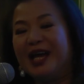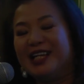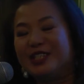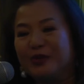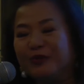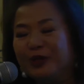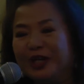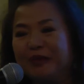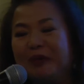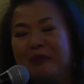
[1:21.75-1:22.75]
So if you
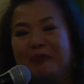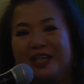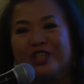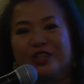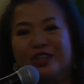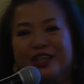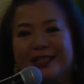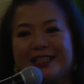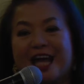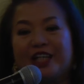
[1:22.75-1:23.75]
look at my picture,
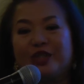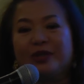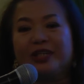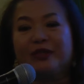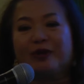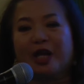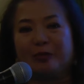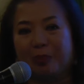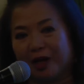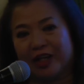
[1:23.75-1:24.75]
that's actually in
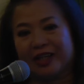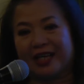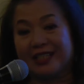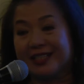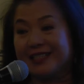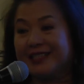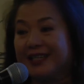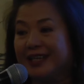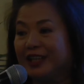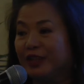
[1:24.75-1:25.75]
Wright Park. I just
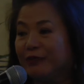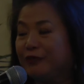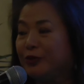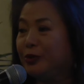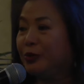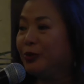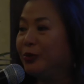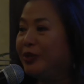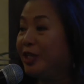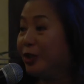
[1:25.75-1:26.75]
did that a few
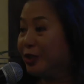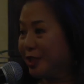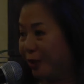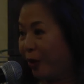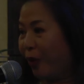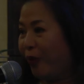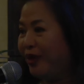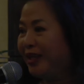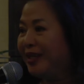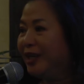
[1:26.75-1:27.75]
years ago,
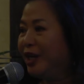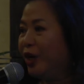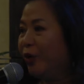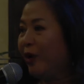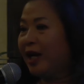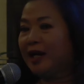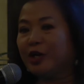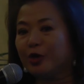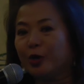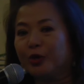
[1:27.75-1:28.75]
where
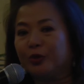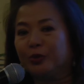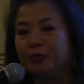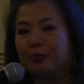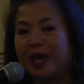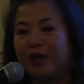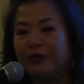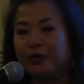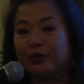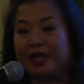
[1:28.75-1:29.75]
you
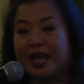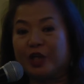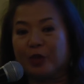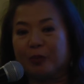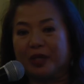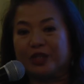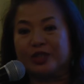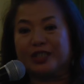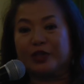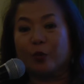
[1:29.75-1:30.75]
pay to take your
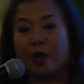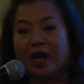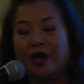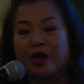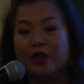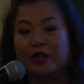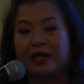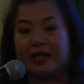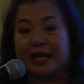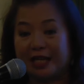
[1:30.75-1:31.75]
pictures and wear
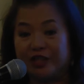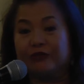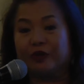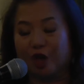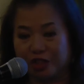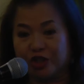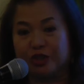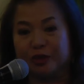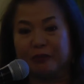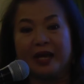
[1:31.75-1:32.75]
the native
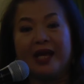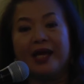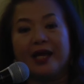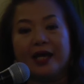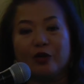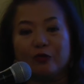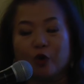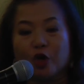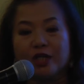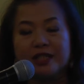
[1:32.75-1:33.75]
costume. And of
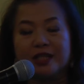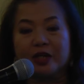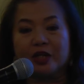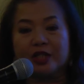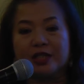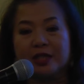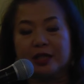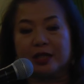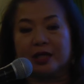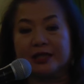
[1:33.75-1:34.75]
course, there's
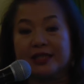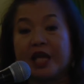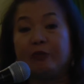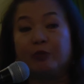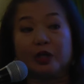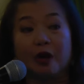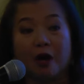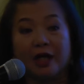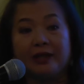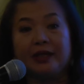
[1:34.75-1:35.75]
the Saint
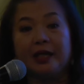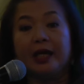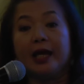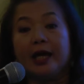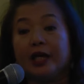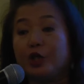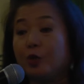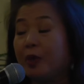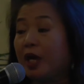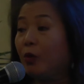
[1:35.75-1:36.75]
Bernard, and you
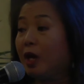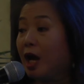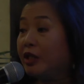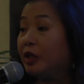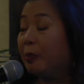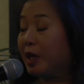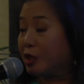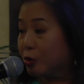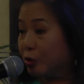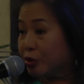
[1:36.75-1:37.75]
pay 100
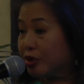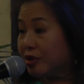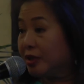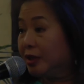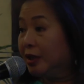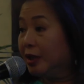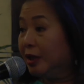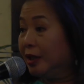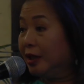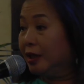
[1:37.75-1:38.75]
pesos
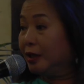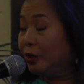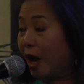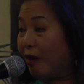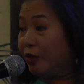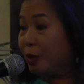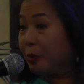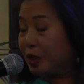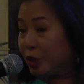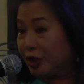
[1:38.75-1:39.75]
to have your
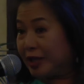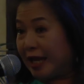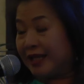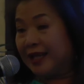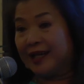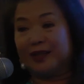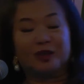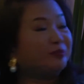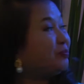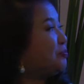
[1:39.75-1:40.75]
picture taken.